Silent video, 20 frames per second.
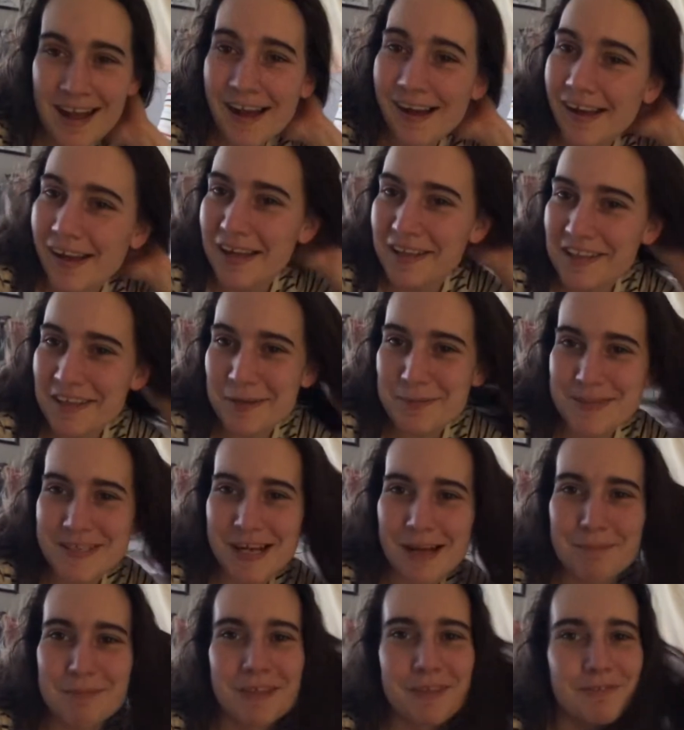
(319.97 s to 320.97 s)
I ended up
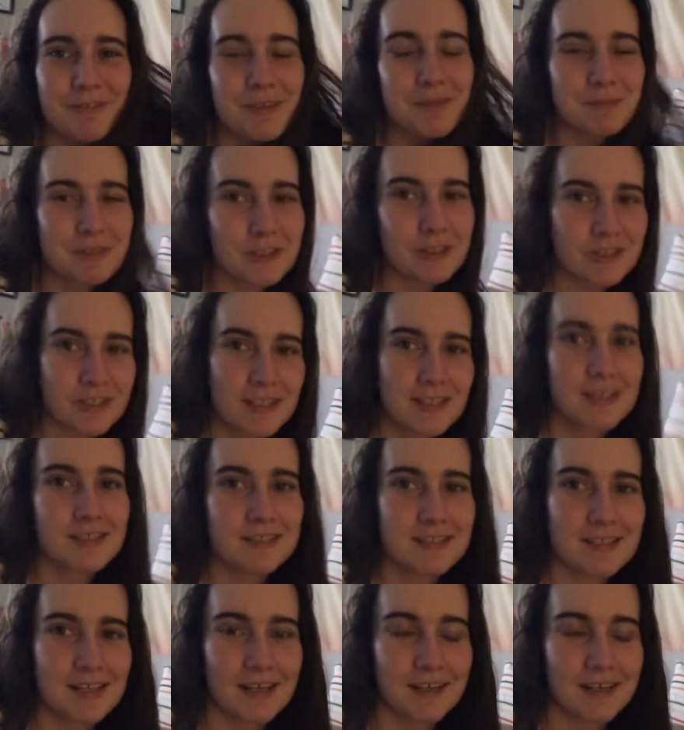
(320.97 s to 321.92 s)
stopping for milkshakes,